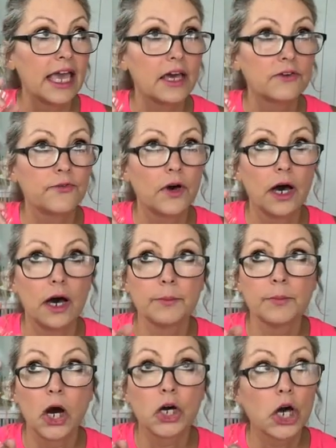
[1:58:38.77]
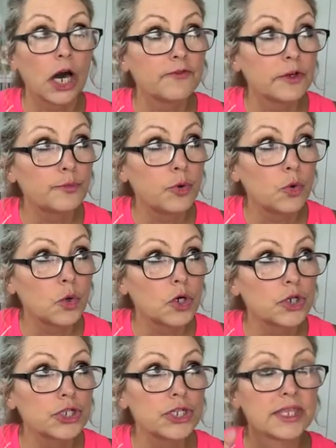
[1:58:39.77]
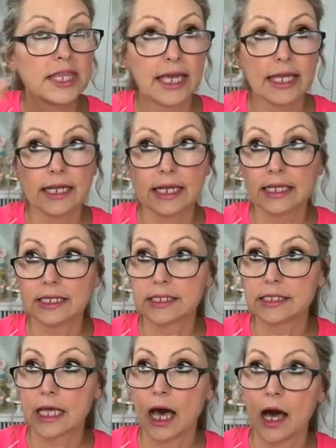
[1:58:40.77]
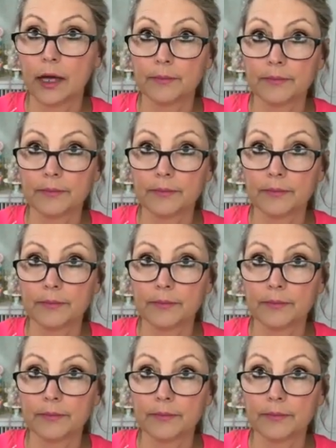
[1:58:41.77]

I have a covered porch that is